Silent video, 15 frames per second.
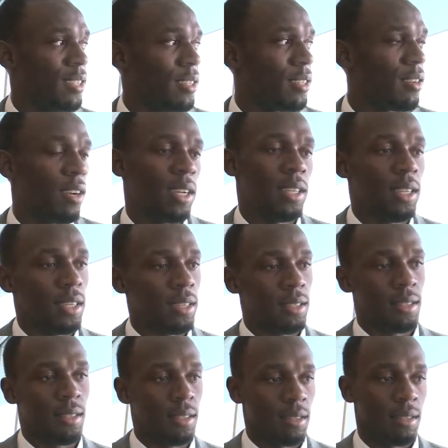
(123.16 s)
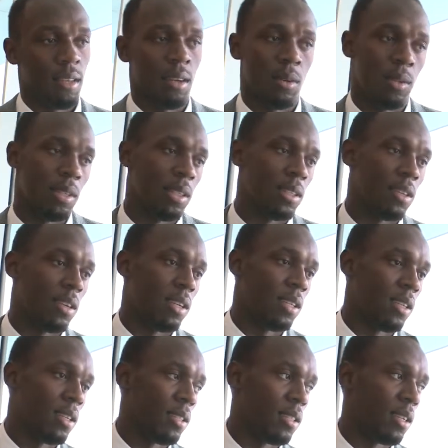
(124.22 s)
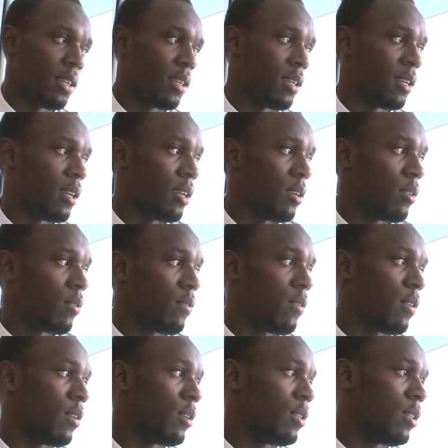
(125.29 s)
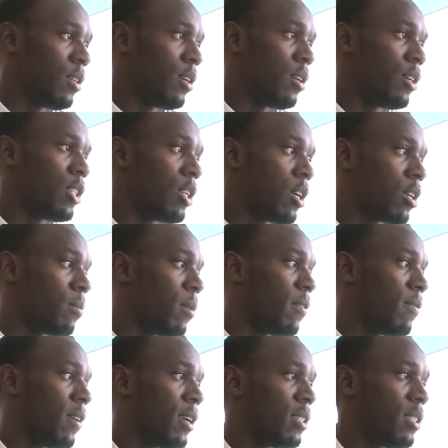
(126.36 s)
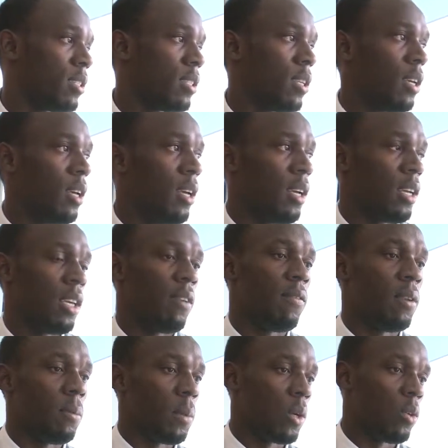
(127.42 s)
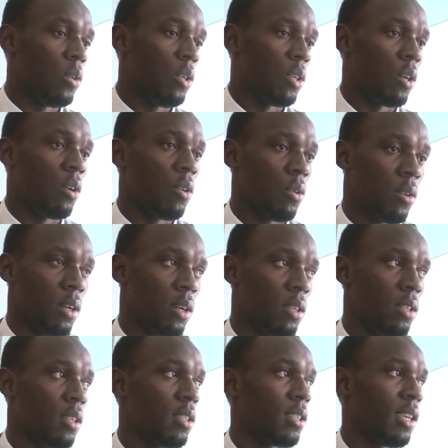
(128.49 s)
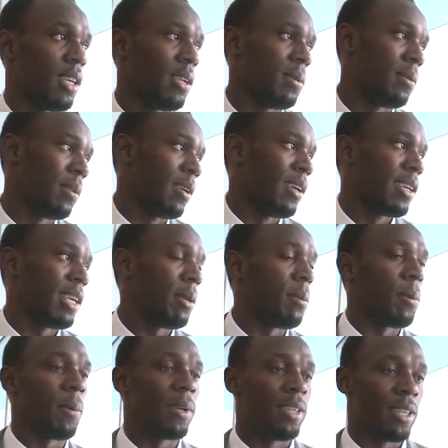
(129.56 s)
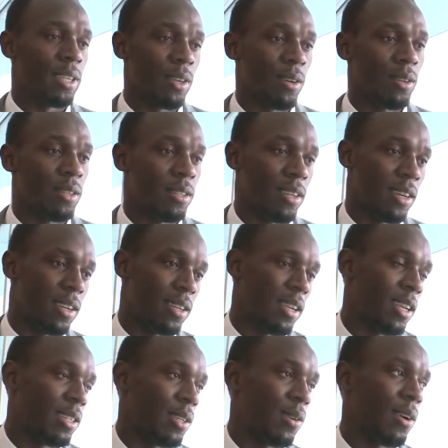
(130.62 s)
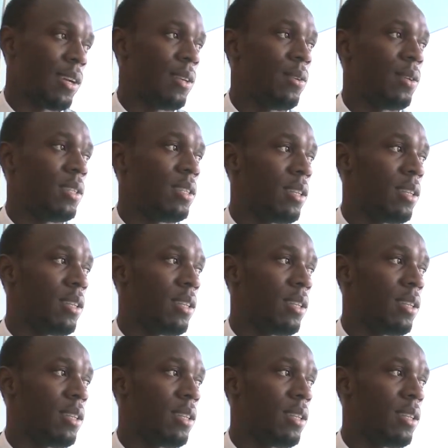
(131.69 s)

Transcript: It's great things. Always just great things. Uh, I look forward to uh, shocking my family, giving them a good show. Uh, just keep keep them on their toes. Uh, that's what I do.